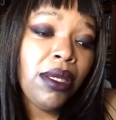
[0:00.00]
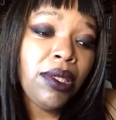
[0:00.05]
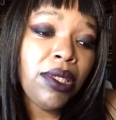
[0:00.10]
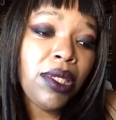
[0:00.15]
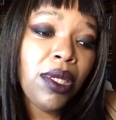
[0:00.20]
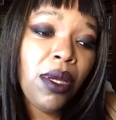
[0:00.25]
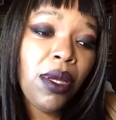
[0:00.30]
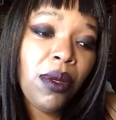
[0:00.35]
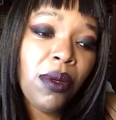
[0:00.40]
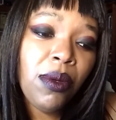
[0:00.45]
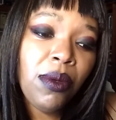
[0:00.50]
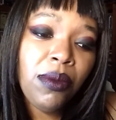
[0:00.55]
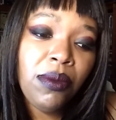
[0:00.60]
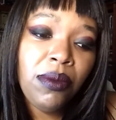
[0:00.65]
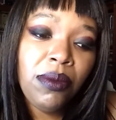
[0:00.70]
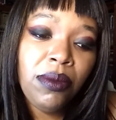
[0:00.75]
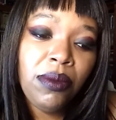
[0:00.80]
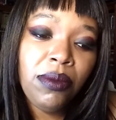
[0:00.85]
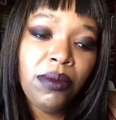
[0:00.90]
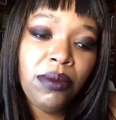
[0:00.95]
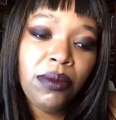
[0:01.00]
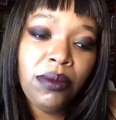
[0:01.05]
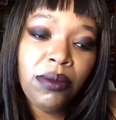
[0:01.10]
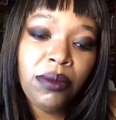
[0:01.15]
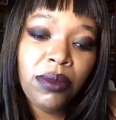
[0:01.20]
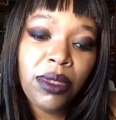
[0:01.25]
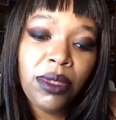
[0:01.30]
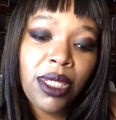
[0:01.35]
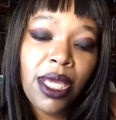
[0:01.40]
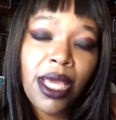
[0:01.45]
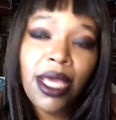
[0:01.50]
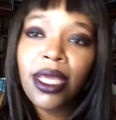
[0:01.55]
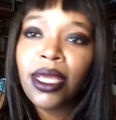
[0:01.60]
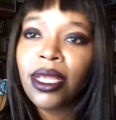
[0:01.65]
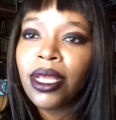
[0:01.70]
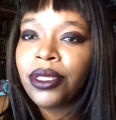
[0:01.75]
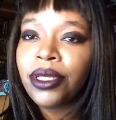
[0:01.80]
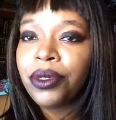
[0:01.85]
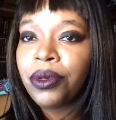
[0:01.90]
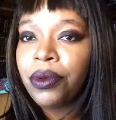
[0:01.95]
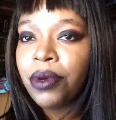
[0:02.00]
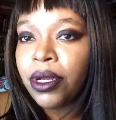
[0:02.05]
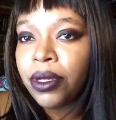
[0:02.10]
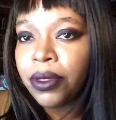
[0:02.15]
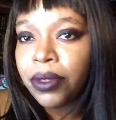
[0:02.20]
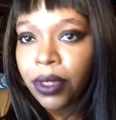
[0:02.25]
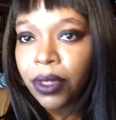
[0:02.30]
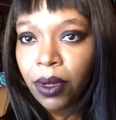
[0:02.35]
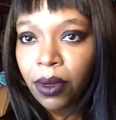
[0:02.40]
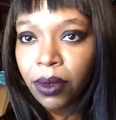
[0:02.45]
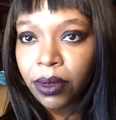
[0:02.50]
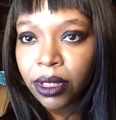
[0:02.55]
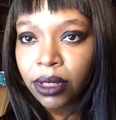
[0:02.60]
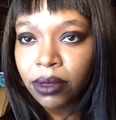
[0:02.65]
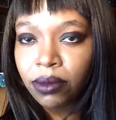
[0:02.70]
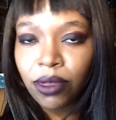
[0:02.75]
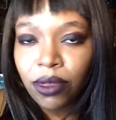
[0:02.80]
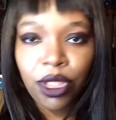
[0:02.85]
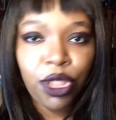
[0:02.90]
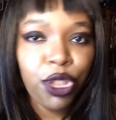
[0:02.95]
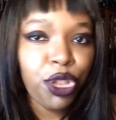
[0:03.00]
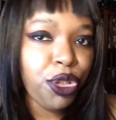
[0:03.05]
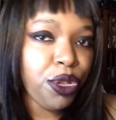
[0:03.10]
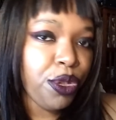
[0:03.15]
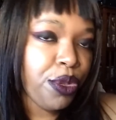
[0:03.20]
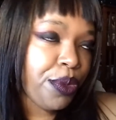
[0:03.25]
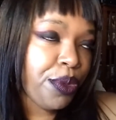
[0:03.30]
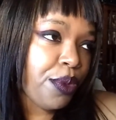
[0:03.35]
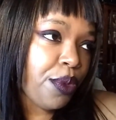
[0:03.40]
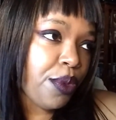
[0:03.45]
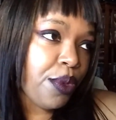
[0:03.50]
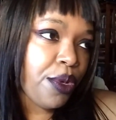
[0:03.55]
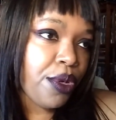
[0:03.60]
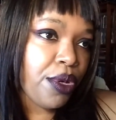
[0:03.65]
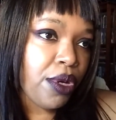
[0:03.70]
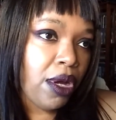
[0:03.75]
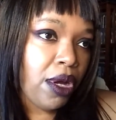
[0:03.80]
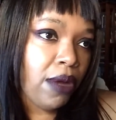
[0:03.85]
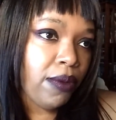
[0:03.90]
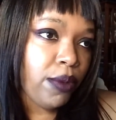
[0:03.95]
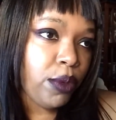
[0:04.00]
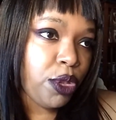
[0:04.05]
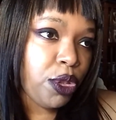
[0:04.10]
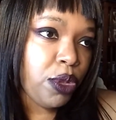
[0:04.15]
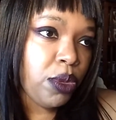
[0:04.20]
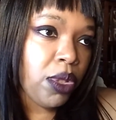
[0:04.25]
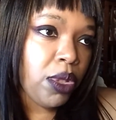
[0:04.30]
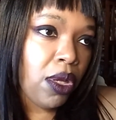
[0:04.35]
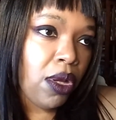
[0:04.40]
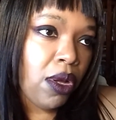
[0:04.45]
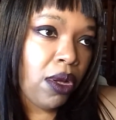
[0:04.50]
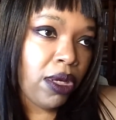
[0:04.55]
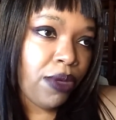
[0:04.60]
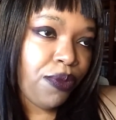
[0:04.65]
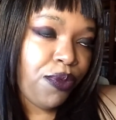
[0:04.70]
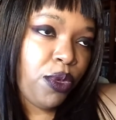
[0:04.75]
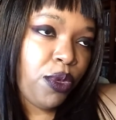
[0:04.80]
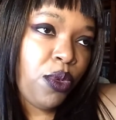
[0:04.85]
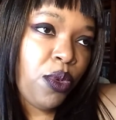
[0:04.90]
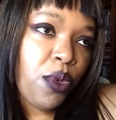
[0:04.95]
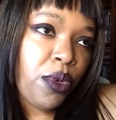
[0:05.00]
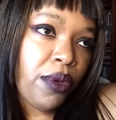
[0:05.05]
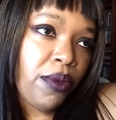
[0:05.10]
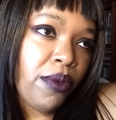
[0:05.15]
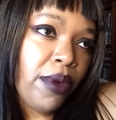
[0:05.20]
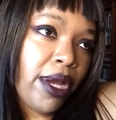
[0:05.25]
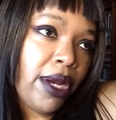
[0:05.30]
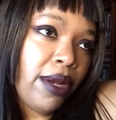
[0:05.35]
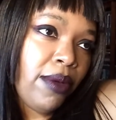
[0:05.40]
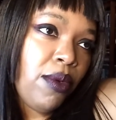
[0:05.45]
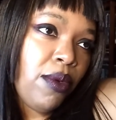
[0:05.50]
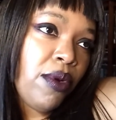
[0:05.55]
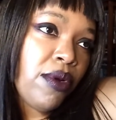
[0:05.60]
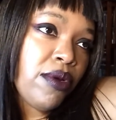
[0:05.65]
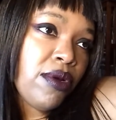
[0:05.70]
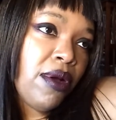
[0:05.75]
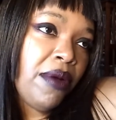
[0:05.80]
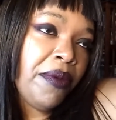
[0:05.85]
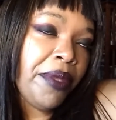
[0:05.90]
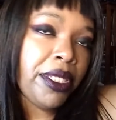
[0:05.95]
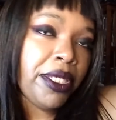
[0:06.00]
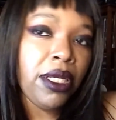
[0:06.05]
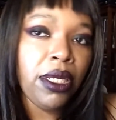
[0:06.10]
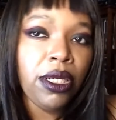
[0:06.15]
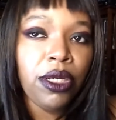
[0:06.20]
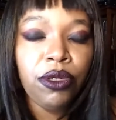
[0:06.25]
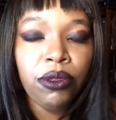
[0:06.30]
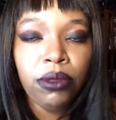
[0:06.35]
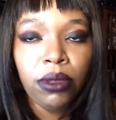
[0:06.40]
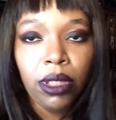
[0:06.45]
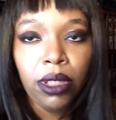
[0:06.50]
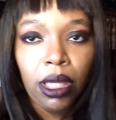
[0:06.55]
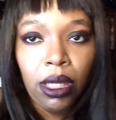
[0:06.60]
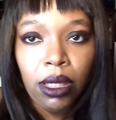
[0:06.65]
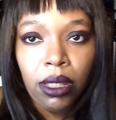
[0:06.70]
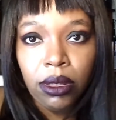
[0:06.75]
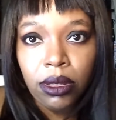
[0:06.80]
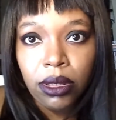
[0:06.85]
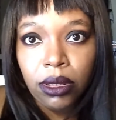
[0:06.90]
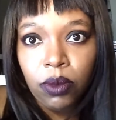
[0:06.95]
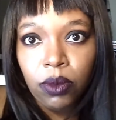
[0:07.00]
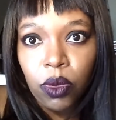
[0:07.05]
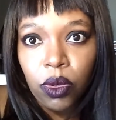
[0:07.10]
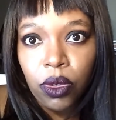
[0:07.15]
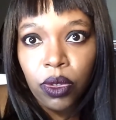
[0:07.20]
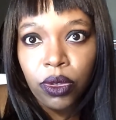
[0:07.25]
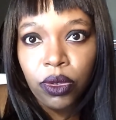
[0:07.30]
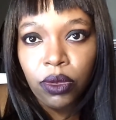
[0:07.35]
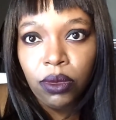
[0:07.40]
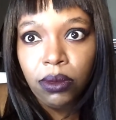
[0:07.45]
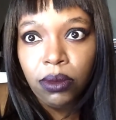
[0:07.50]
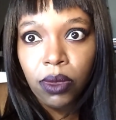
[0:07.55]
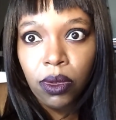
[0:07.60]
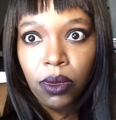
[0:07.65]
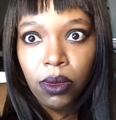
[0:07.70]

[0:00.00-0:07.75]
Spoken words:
So take it as a grain of salt. Is your horror novel too long? If you're going to write a horror novel that's 100,000 words or